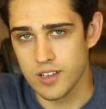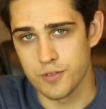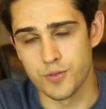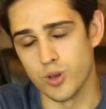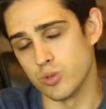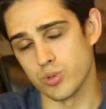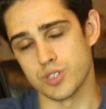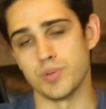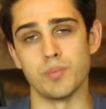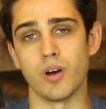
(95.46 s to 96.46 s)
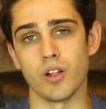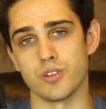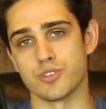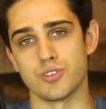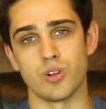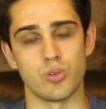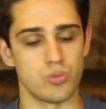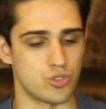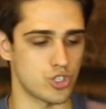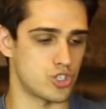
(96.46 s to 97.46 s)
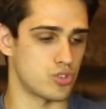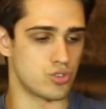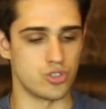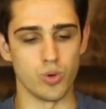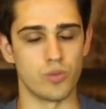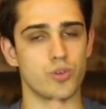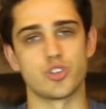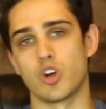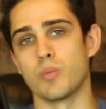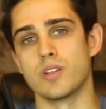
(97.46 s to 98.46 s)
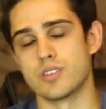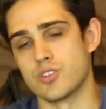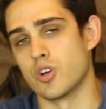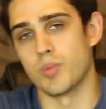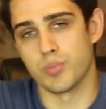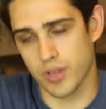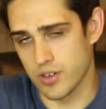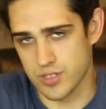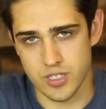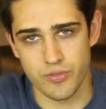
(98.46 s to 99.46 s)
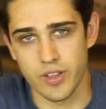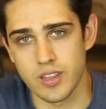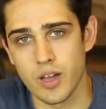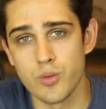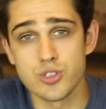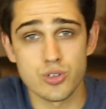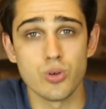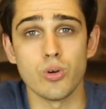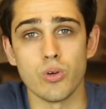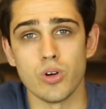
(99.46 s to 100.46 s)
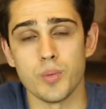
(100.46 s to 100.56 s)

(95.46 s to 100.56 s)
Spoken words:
filled with speedballers, who just do it for tournaments and tournament players and stuff like that, which is cool.